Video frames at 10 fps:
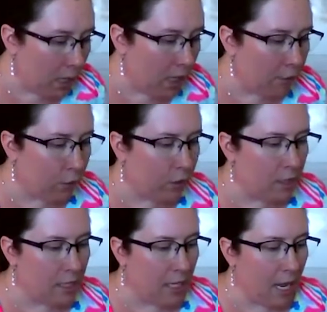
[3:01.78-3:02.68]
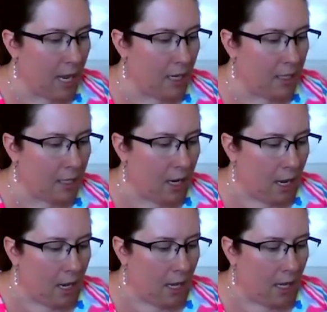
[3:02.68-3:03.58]
media for real estate.
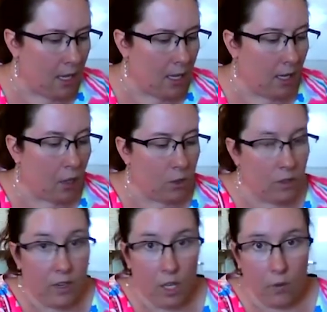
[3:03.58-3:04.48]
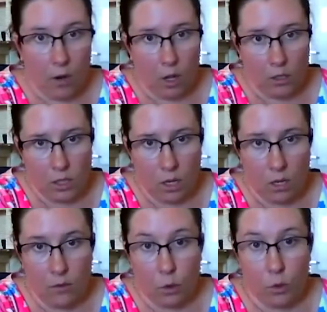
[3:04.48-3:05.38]
It includes the video vault
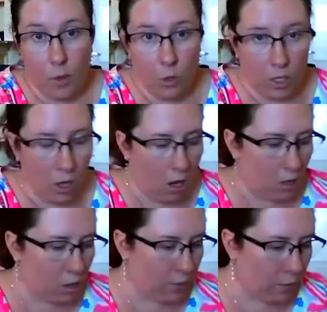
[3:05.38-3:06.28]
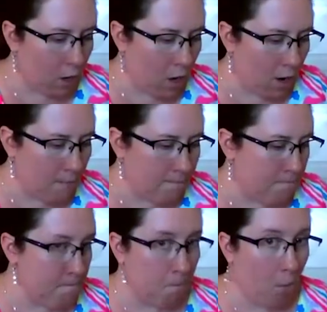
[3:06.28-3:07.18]
of the group coaching calls
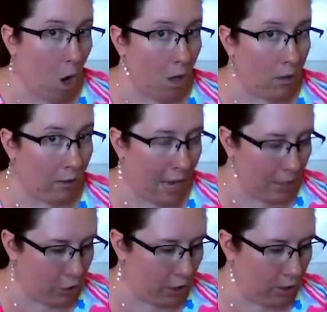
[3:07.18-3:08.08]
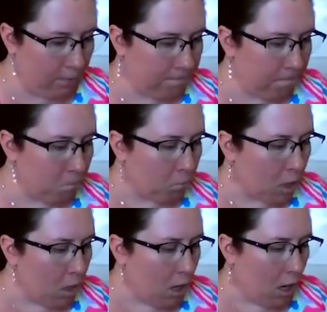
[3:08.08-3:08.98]
from all of last year.
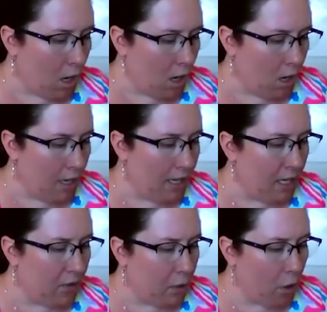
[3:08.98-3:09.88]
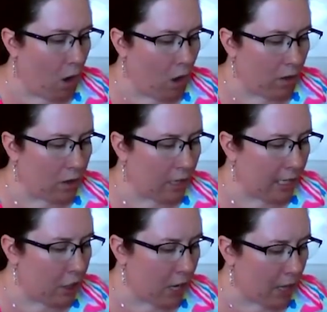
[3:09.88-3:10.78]
It gives you all of the
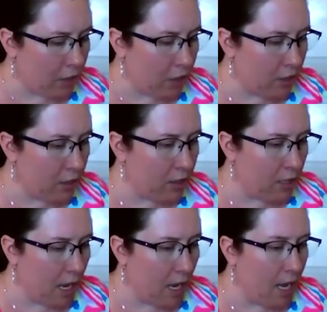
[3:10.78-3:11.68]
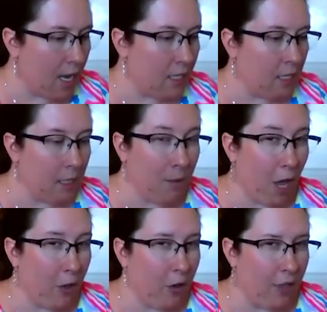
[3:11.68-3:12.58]
lead challenges and some
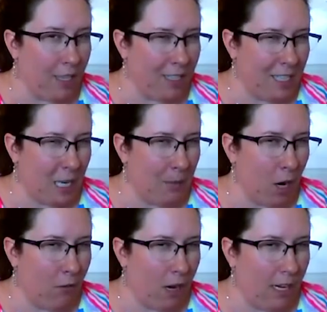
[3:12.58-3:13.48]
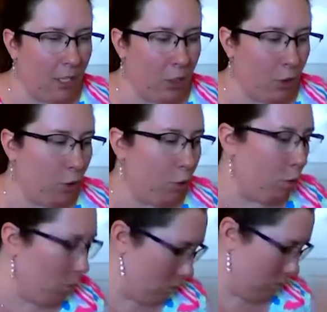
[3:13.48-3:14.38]
other things that I'm not ready
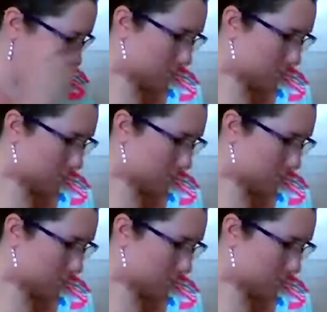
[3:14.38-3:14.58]
to